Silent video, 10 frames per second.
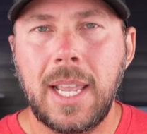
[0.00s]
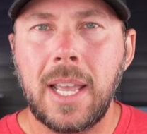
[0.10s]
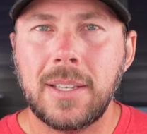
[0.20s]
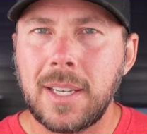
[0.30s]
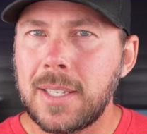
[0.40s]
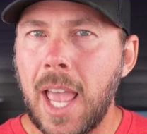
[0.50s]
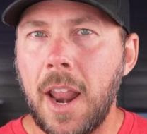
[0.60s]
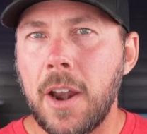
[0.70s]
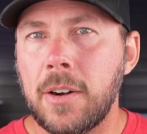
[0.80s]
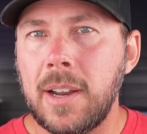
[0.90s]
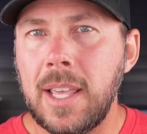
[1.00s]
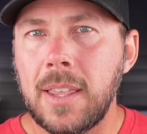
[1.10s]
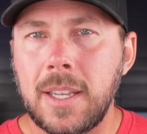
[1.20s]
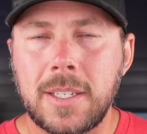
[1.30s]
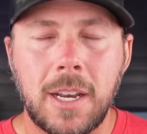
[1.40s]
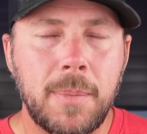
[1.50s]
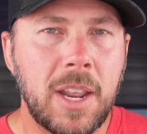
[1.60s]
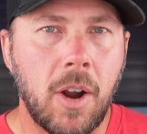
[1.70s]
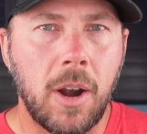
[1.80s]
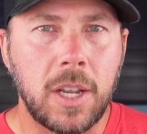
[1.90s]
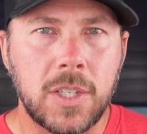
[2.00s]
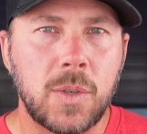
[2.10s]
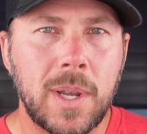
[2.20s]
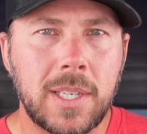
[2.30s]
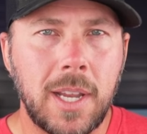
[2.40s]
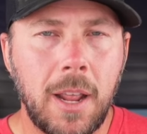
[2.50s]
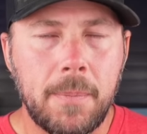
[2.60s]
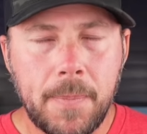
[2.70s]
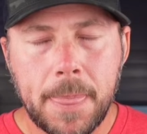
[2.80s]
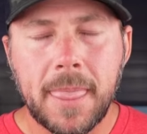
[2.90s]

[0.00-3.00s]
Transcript: And since that underneath is gonna be an Arca Swiss setup,